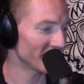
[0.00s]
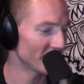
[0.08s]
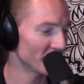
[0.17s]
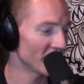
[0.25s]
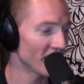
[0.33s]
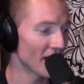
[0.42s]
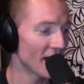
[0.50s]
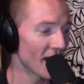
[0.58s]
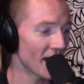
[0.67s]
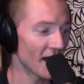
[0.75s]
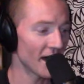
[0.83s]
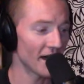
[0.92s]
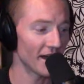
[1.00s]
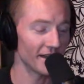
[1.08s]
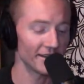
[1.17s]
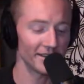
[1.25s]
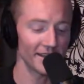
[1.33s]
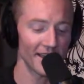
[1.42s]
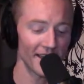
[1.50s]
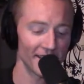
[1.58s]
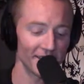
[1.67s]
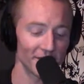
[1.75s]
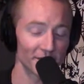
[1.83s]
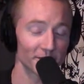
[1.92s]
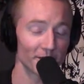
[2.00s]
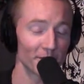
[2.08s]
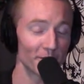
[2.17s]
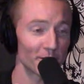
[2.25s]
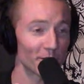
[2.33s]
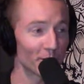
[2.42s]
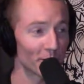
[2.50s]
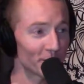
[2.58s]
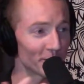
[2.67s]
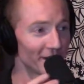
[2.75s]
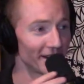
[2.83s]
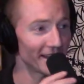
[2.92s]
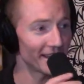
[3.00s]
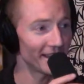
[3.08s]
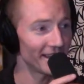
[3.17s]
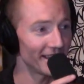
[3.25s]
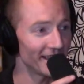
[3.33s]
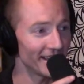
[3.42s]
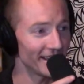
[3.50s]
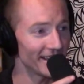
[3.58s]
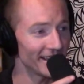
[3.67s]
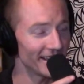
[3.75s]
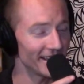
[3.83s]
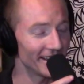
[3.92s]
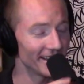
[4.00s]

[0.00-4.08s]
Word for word: you're going to show the uh, world. Yeah, no, so I went corporate. I, uh,